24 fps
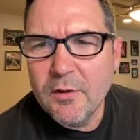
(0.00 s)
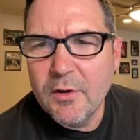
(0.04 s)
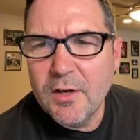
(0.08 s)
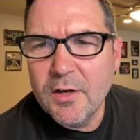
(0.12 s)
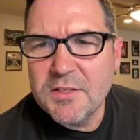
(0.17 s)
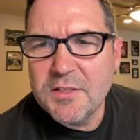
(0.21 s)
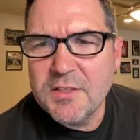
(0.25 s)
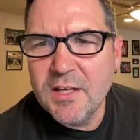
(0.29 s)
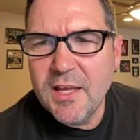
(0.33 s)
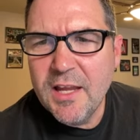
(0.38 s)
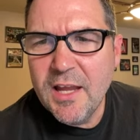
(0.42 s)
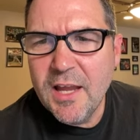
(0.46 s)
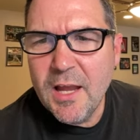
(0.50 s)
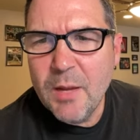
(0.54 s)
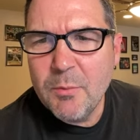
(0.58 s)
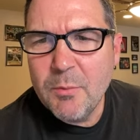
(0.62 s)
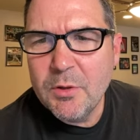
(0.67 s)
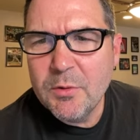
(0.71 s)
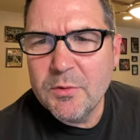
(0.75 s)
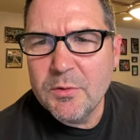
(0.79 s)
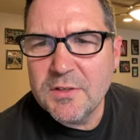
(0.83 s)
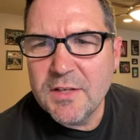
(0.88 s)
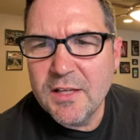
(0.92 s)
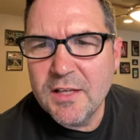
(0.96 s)
Crazy
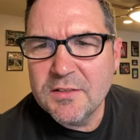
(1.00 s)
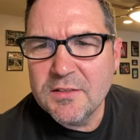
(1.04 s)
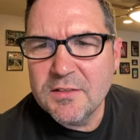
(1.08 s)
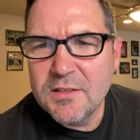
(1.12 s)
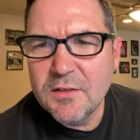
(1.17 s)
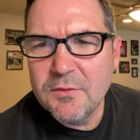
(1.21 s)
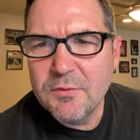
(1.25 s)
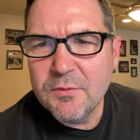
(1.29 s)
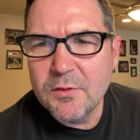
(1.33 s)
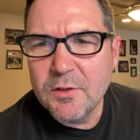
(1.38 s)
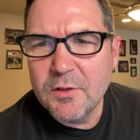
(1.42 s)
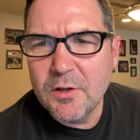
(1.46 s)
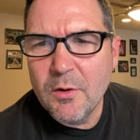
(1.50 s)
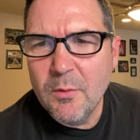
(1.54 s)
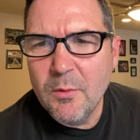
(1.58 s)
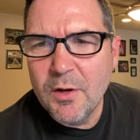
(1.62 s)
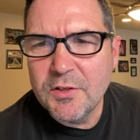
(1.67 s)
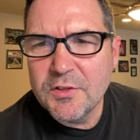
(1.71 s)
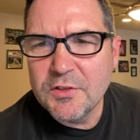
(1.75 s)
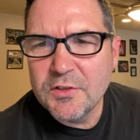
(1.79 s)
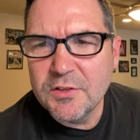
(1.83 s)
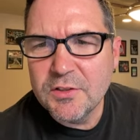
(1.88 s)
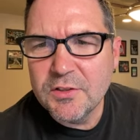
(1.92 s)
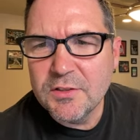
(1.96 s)
Cabby was asked different
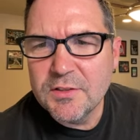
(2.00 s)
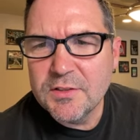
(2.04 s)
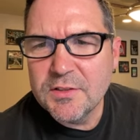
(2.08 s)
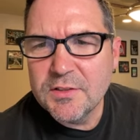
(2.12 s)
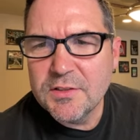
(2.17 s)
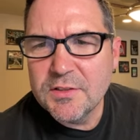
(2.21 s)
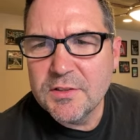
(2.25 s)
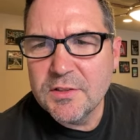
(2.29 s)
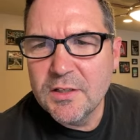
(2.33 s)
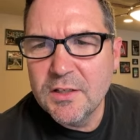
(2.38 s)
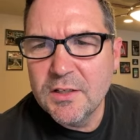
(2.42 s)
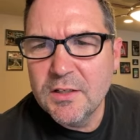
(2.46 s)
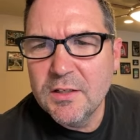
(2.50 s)
questions.